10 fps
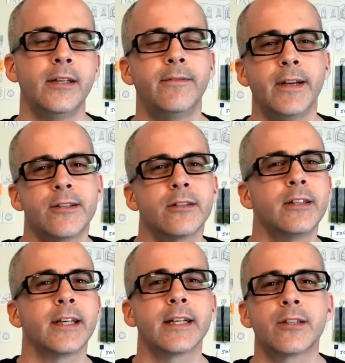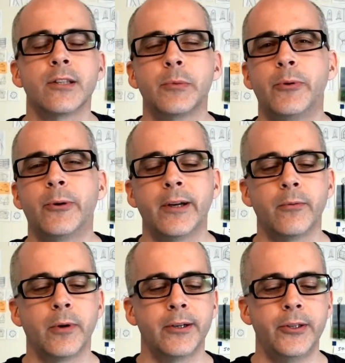Eventually it gets to the
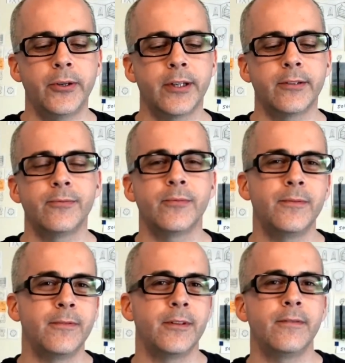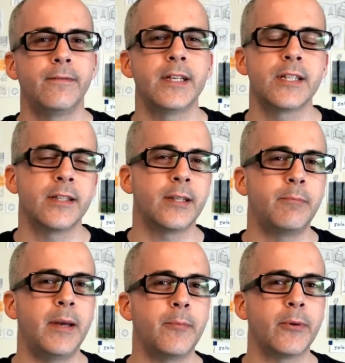point where you can visit a
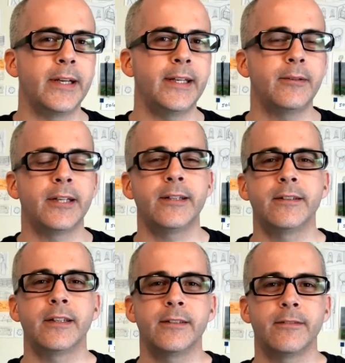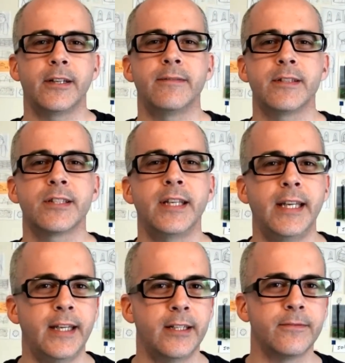memory of a
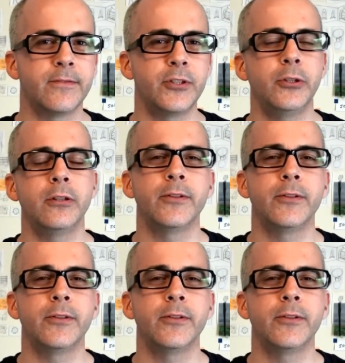scene of two